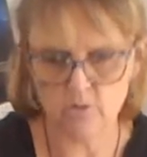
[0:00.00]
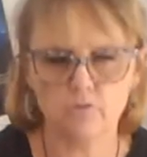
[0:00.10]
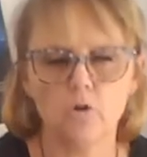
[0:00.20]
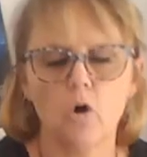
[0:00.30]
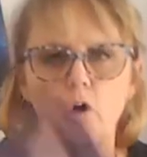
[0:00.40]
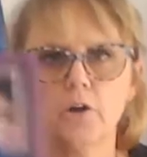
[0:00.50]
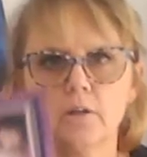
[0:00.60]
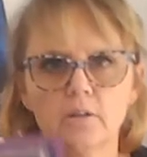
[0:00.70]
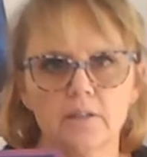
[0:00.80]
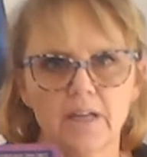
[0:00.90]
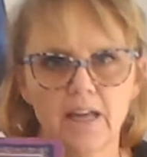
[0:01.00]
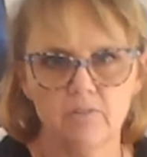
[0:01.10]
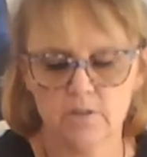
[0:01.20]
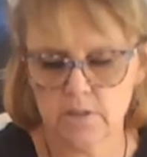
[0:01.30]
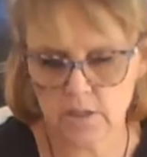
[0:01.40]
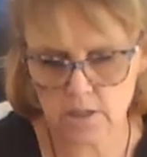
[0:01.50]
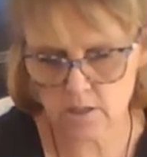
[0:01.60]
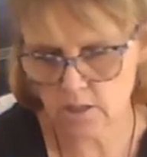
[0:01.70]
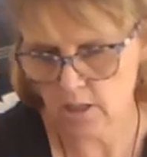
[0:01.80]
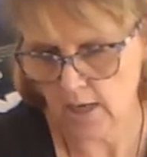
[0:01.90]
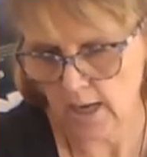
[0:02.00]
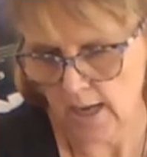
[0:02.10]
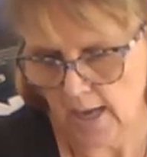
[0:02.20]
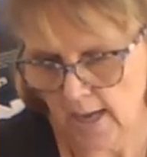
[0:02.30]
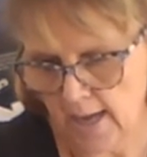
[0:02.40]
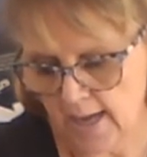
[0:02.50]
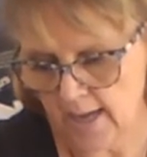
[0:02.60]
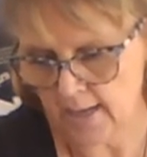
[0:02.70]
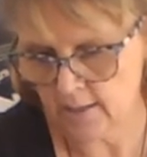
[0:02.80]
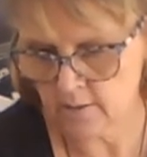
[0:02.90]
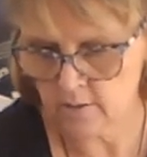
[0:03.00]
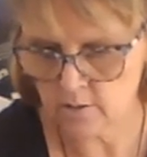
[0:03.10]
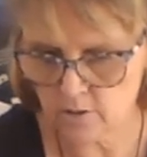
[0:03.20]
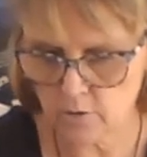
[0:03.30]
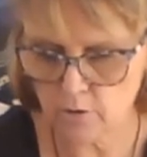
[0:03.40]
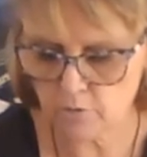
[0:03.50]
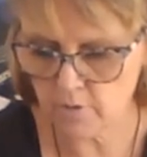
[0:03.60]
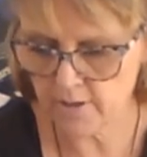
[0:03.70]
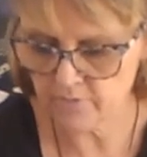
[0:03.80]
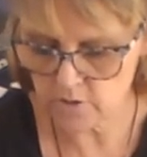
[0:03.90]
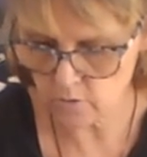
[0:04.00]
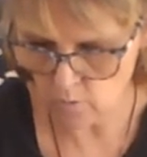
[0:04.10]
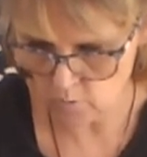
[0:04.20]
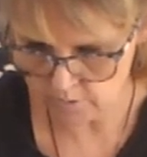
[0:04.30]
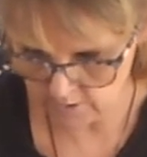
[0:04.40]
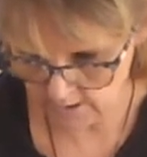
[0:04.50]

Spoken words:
you've got the Lovers and the Three of Swords